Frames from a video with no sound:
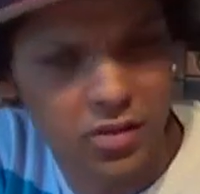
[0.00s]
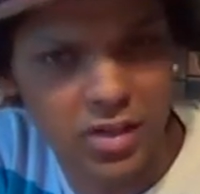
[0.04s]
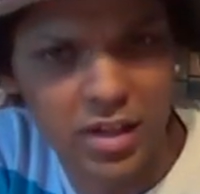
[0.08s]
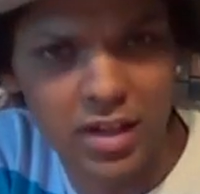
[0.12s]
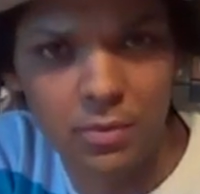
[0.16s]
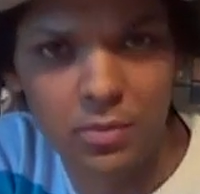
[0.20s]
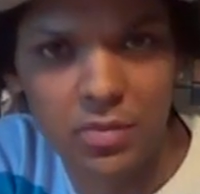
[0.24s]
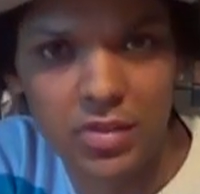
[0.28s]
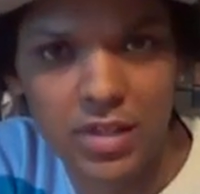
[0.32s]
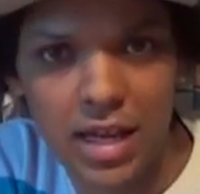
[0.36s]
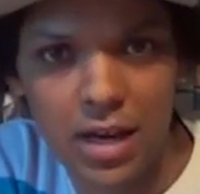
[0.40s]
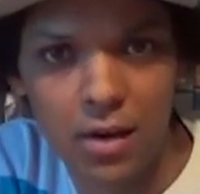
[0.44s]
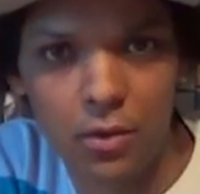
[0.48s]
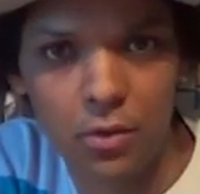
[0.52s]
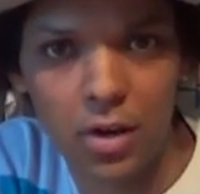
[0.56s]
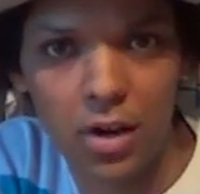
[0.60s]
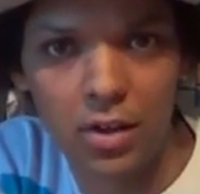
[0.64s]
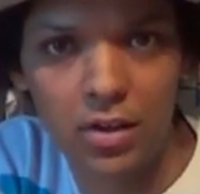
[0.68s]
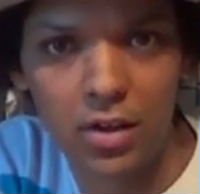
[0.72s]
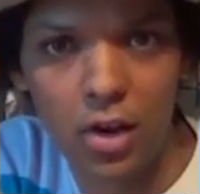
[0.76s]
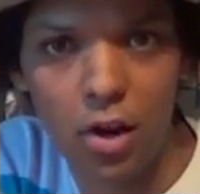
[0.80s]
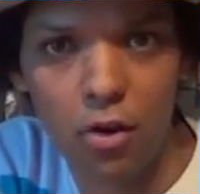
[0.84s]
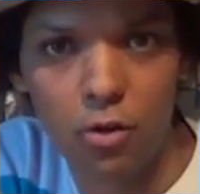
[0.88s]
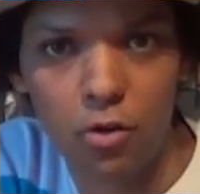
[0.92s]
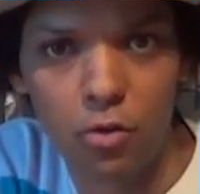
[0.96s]
seeing them sell on
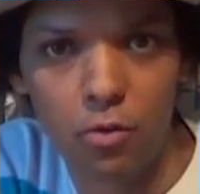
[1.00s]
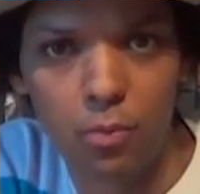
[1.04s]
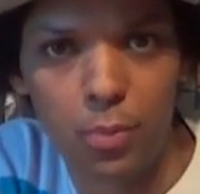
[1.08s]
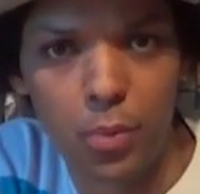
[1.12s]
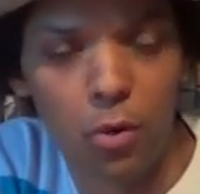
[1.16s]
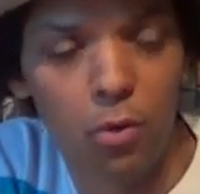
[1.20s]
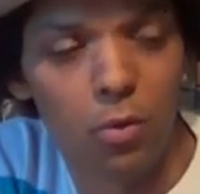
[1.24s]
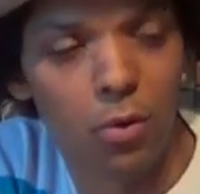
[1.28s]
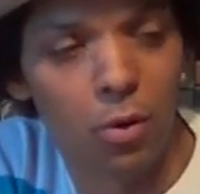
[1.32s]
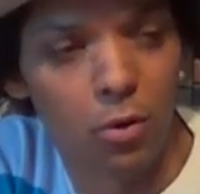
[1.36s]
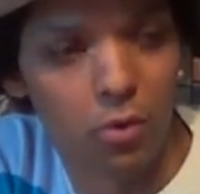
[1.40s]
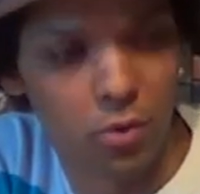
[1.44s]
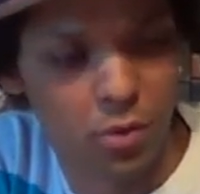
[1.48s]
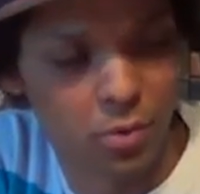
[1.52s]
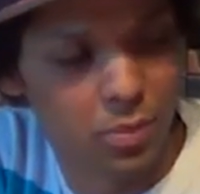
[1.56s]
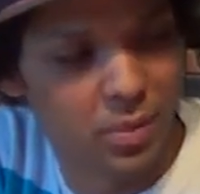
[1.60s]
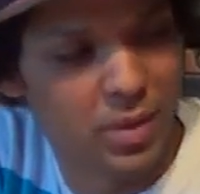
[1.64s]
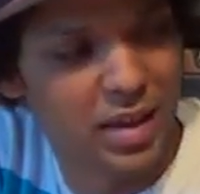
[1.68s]
like the local ball or the,